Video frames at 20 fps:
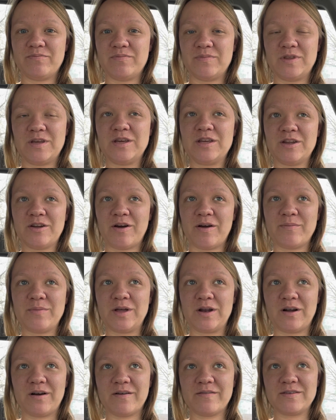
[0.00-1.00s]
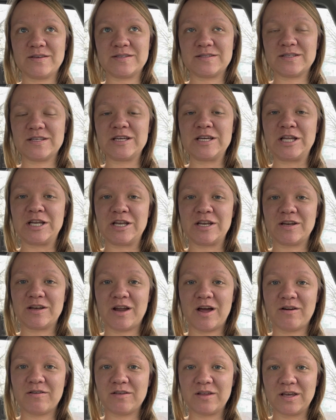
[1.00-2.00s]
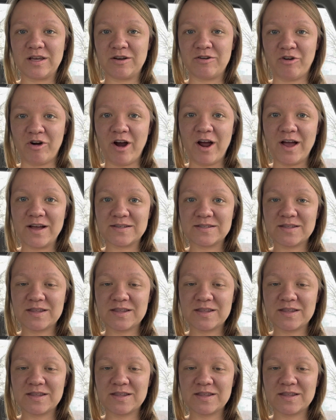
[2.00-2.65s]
you know, I mean, obviously not really grass